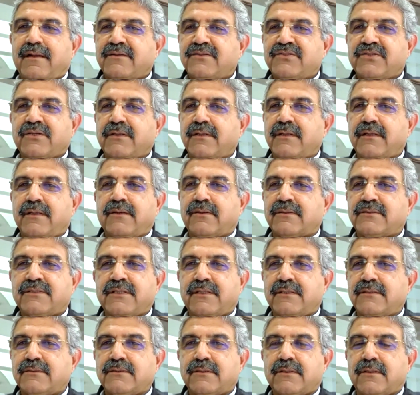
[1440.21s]
journey or
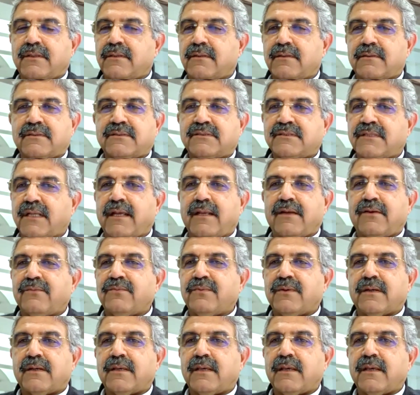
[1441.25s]
change your style of work.